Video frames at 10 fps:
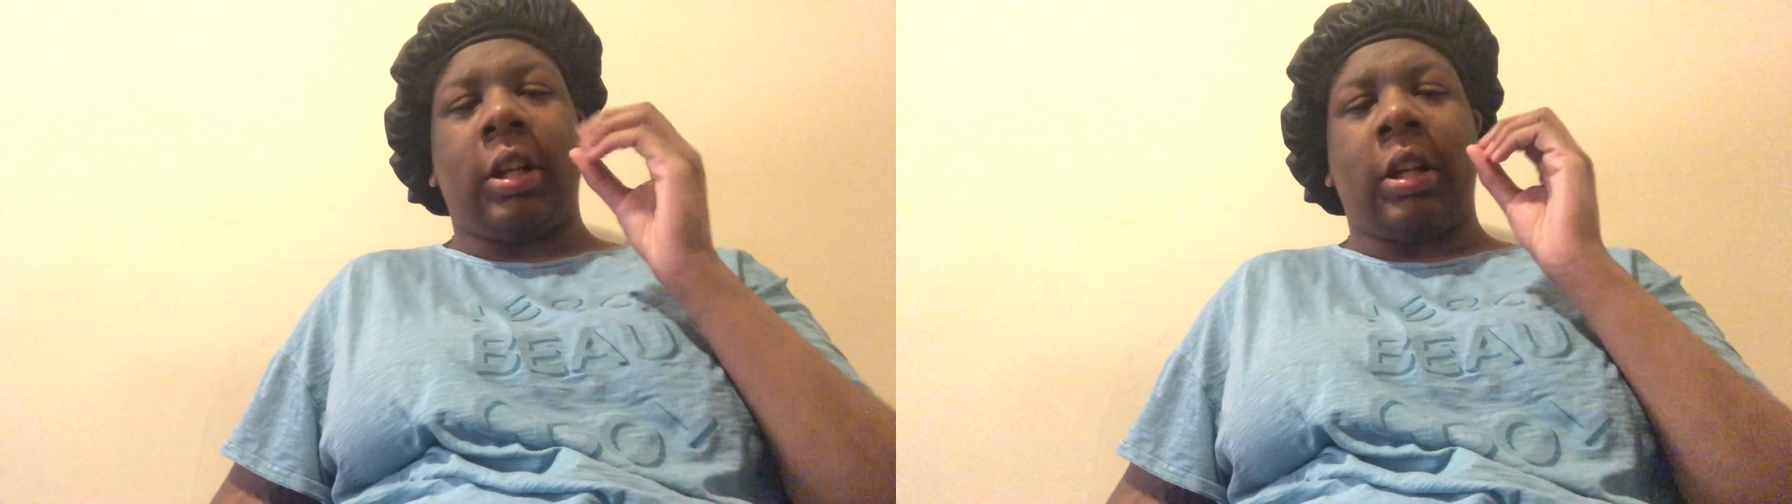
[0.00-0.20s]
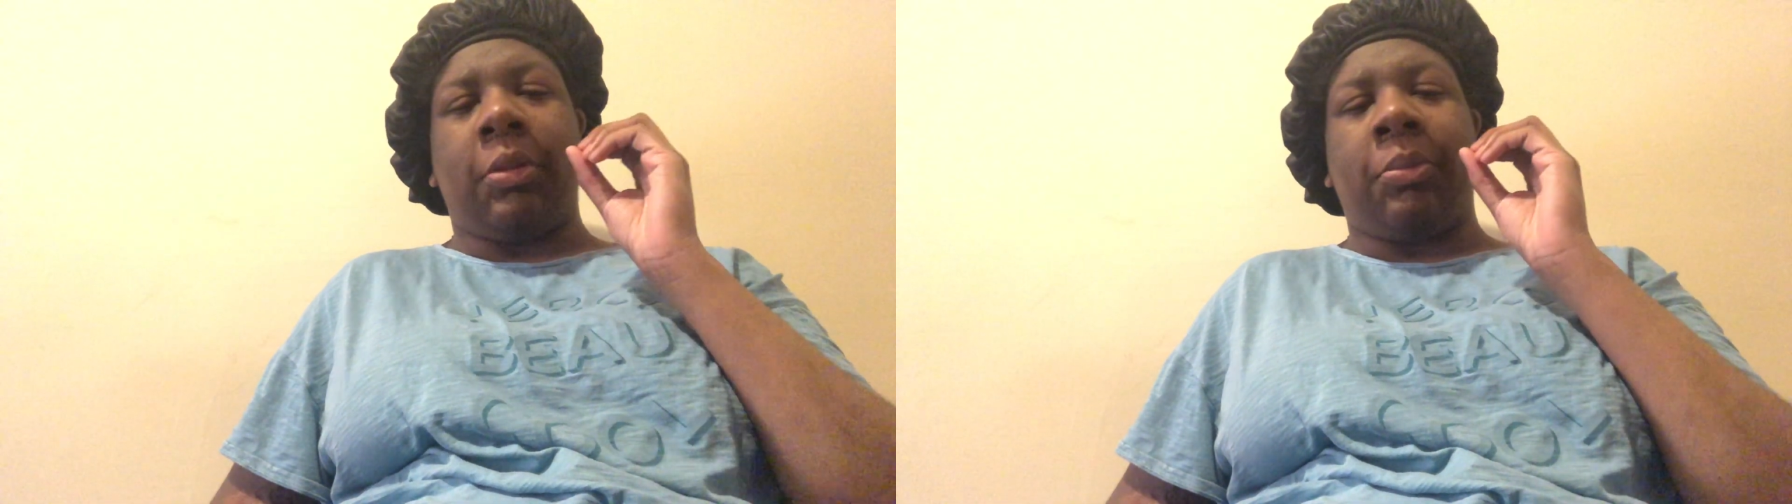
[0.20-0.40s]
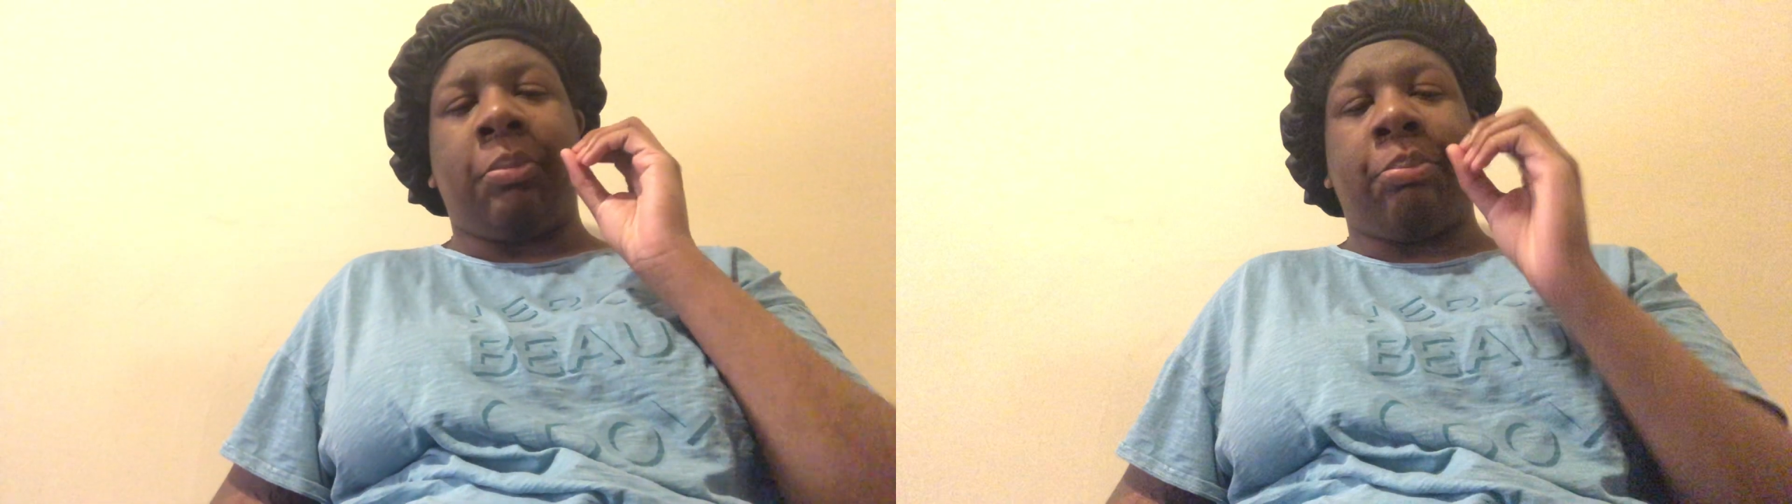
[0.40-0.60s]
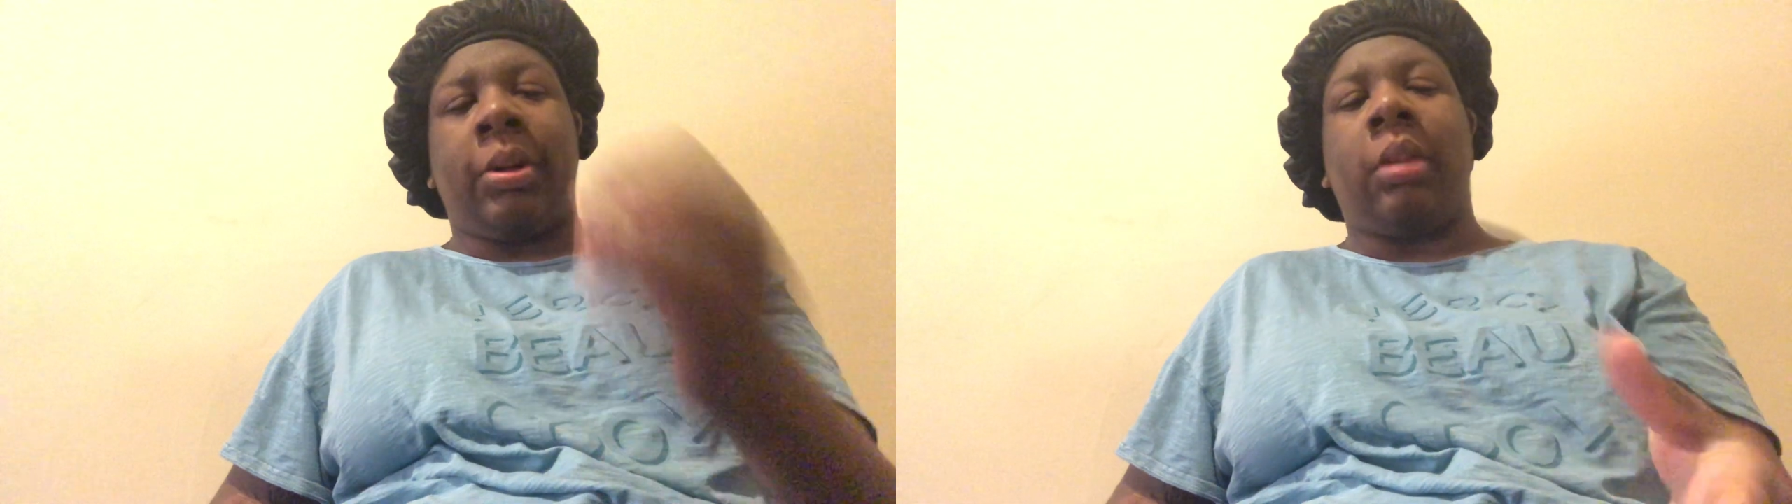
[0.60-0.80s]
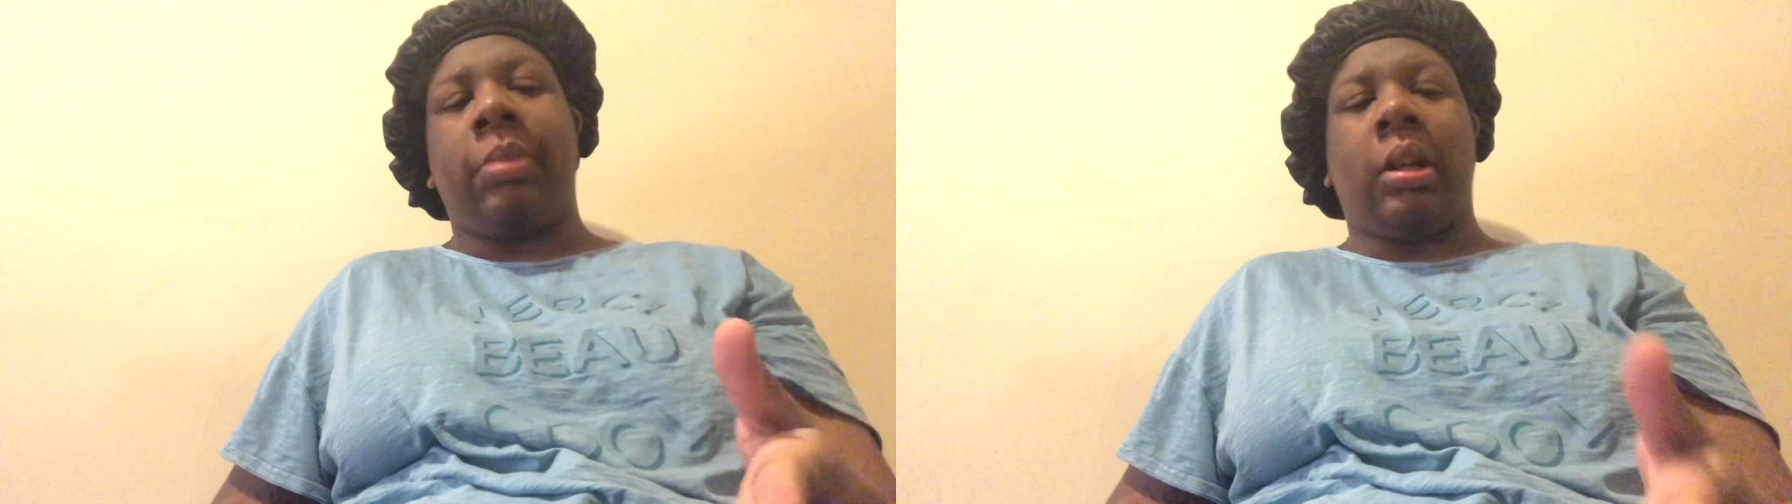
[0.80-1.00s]
and
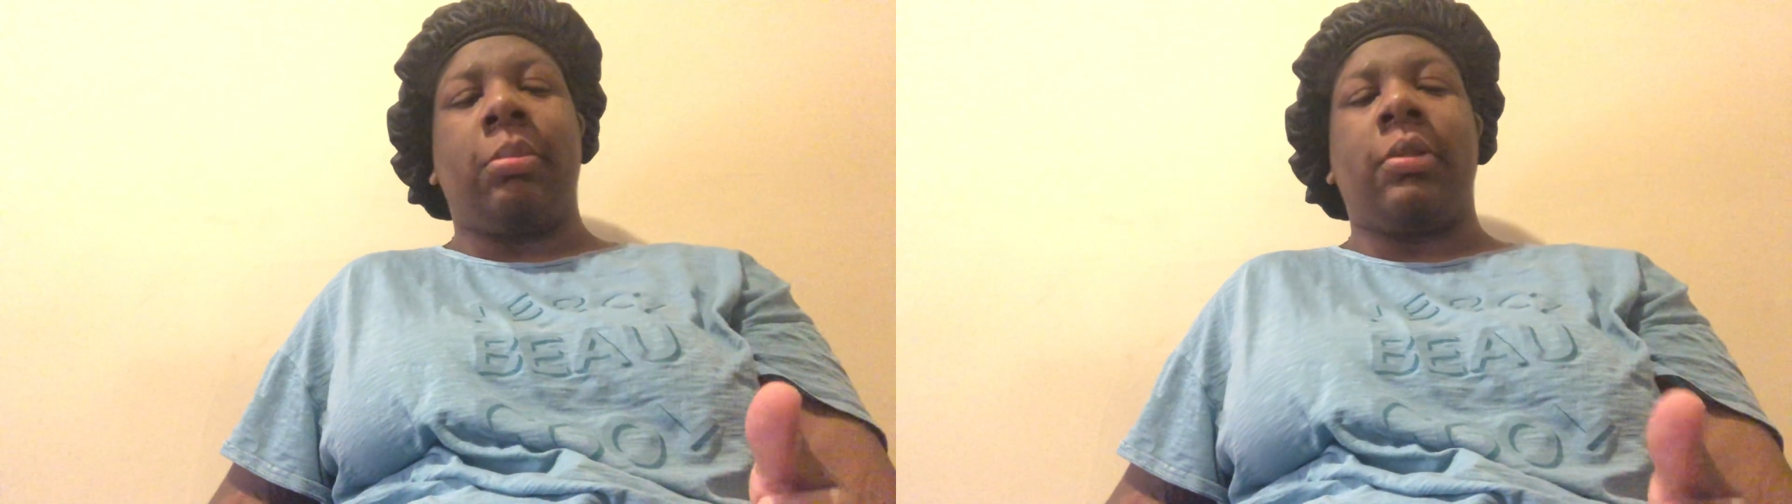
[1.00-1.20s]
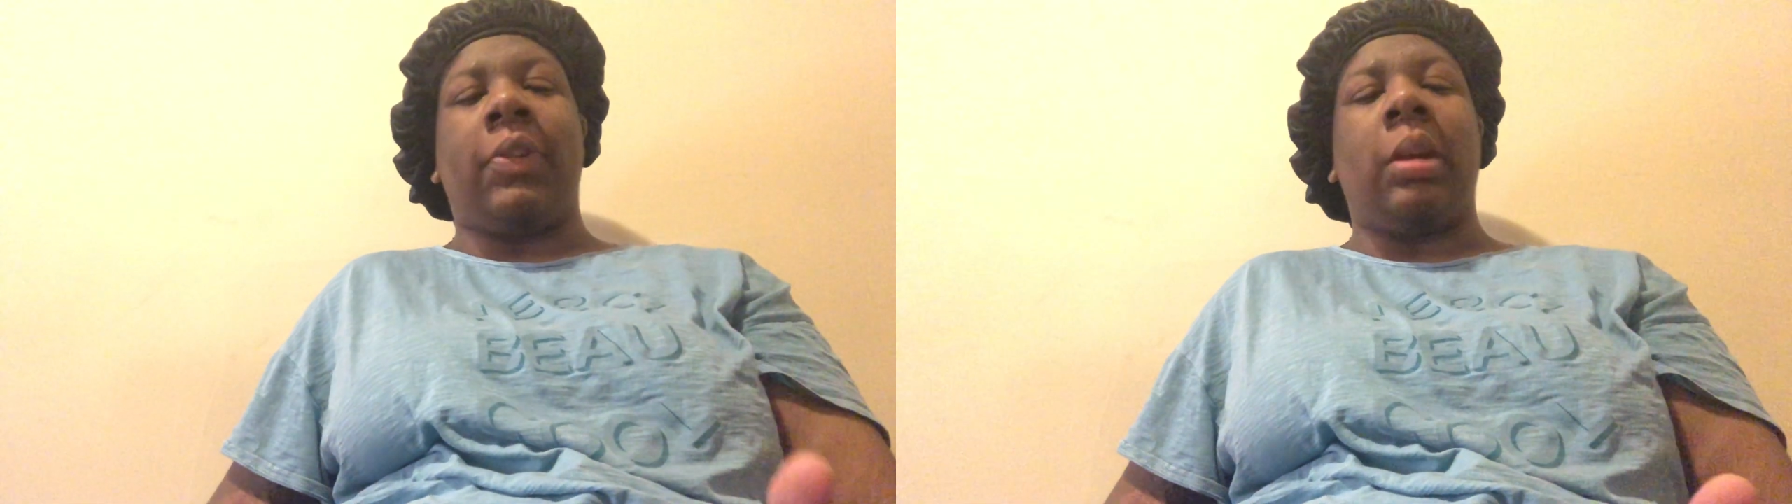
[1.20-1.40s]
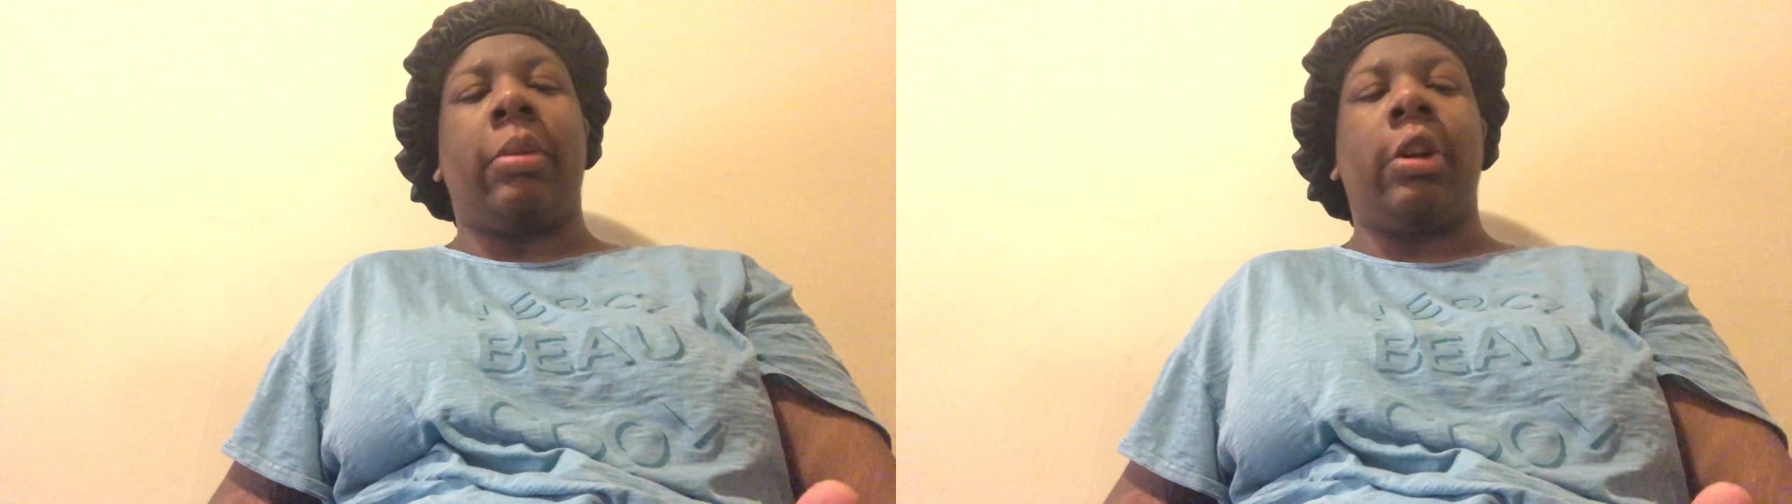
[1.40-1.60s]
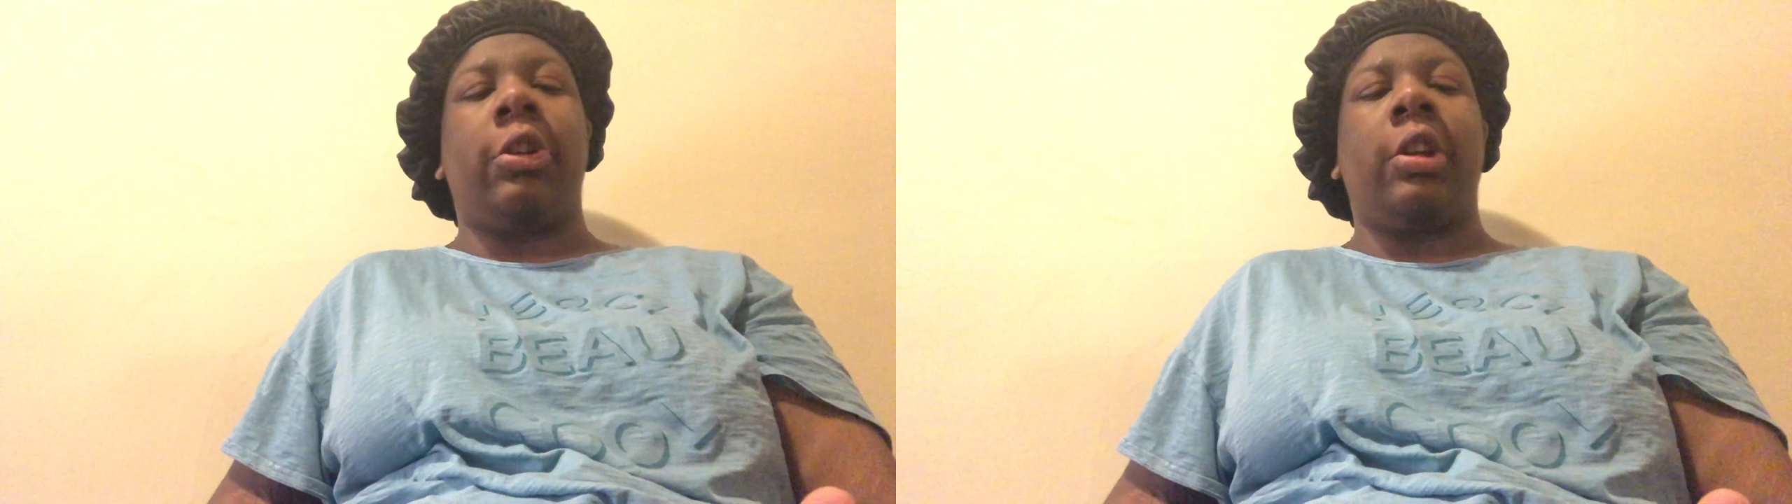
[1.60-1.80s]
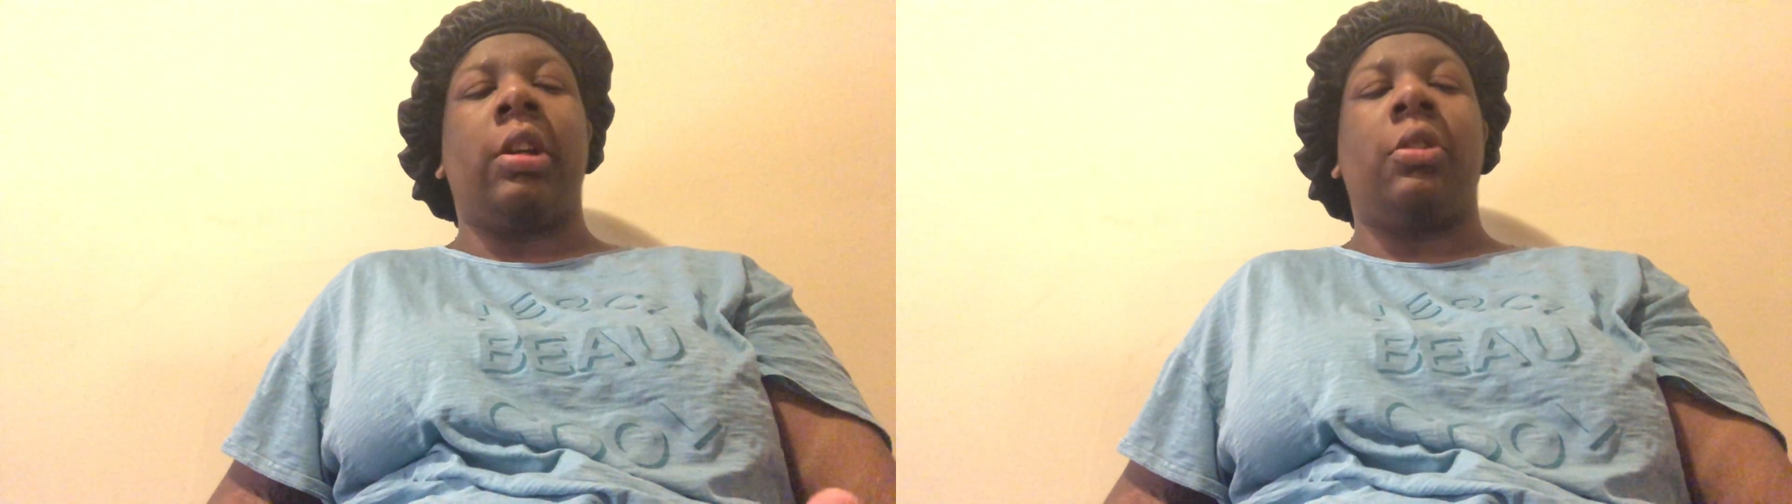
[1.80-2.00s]
Bella becomes a
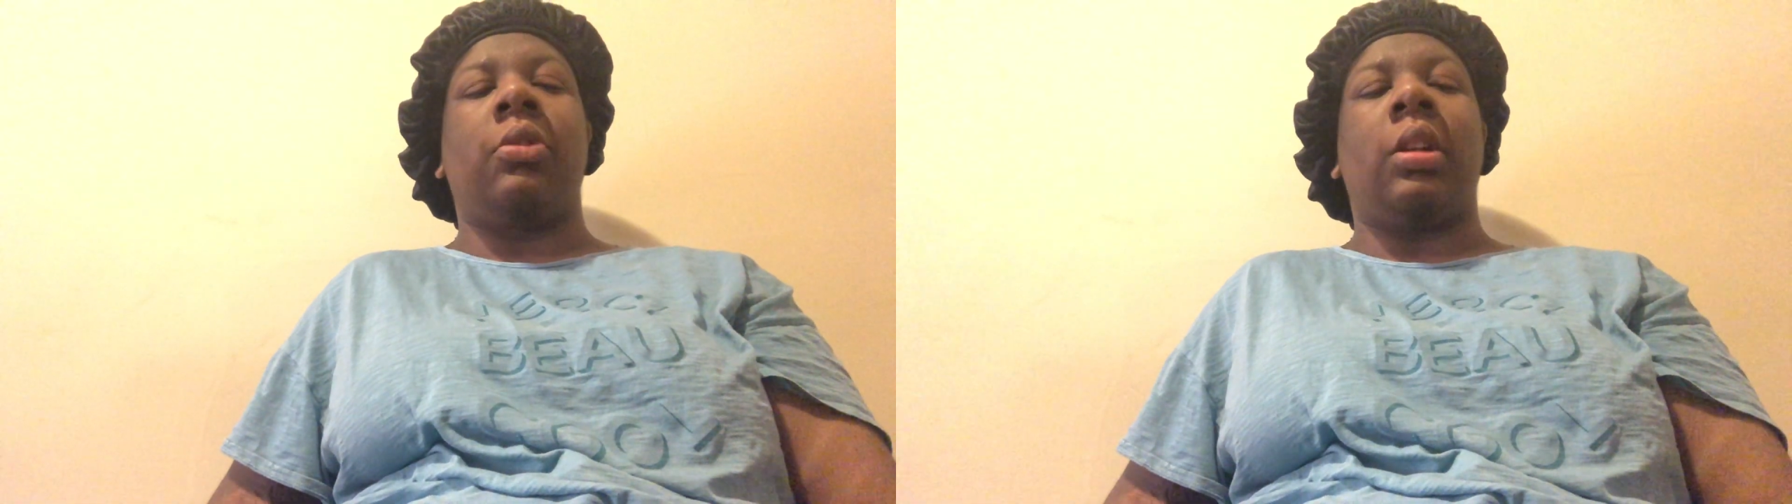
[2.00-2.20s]
vampire